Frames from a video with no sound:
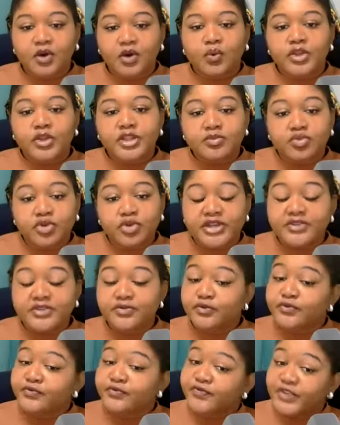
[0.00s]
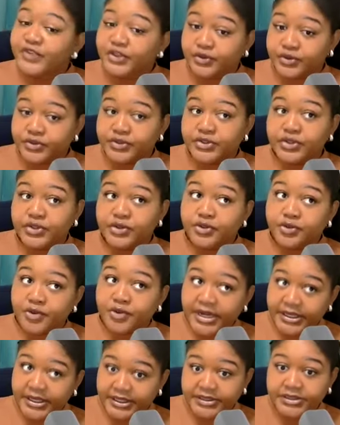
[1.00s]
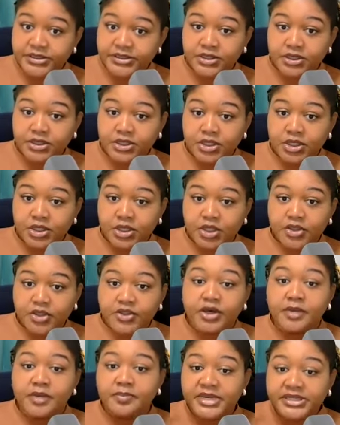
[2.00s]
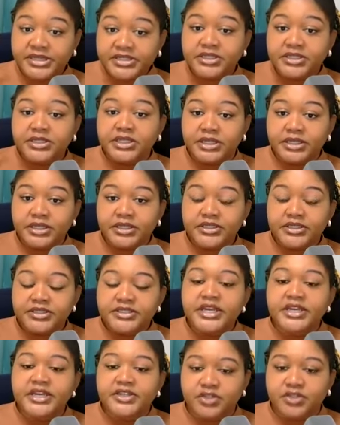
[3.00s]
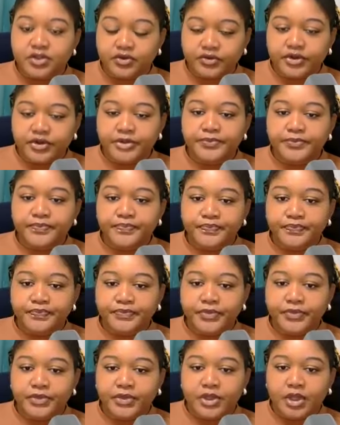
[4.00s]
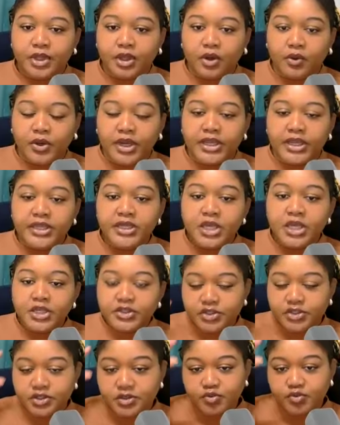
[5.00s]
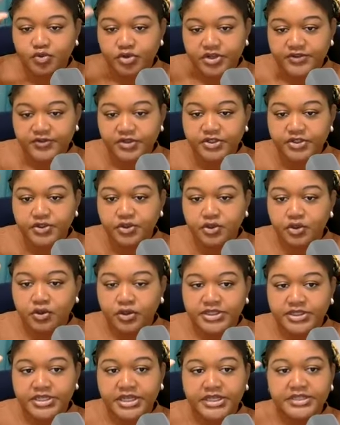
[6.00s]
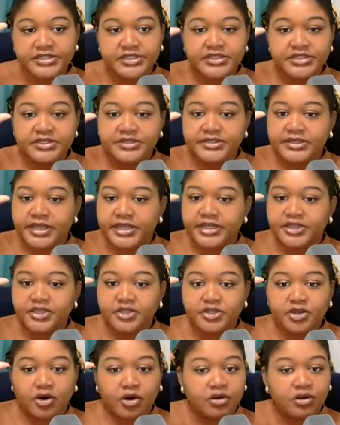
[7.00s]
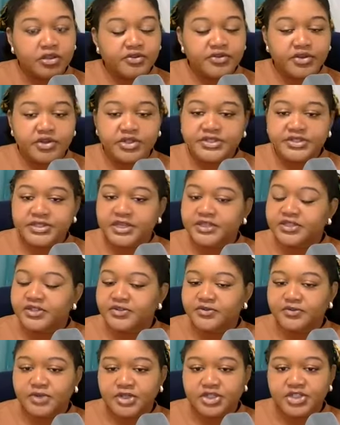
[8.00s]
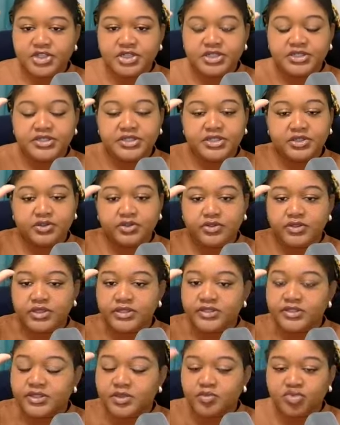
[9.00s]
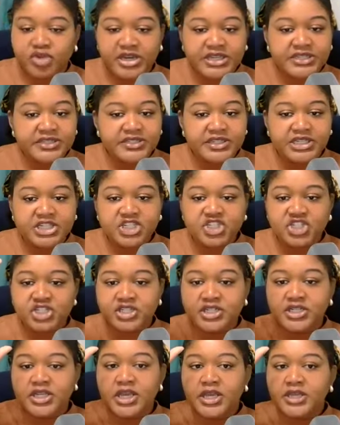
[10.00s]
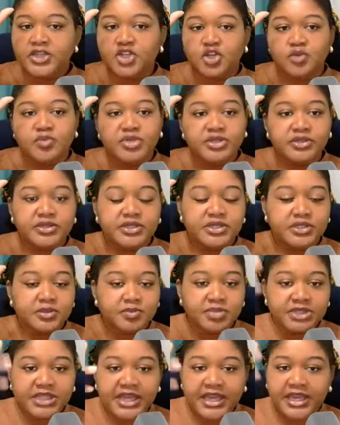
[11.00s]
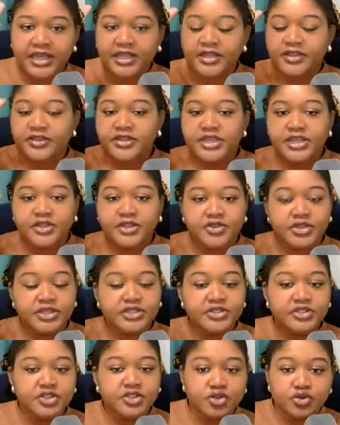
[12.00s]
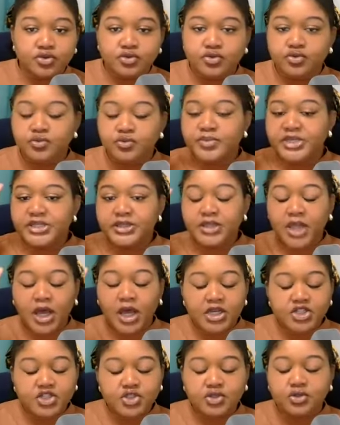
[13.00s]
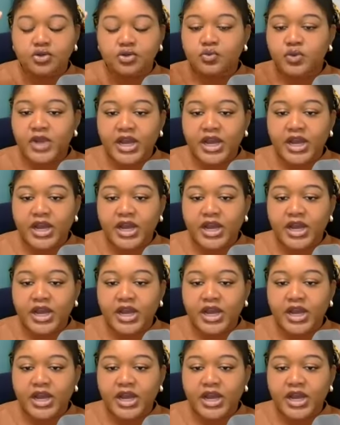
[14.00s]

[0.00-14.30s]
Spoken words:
When the brain feels threatened, the amygdala takes over. Okay. So the prefrontal cortex is like all of your executive functioning skills. It's the brain's engine, your ability to plan, think things through, be logical,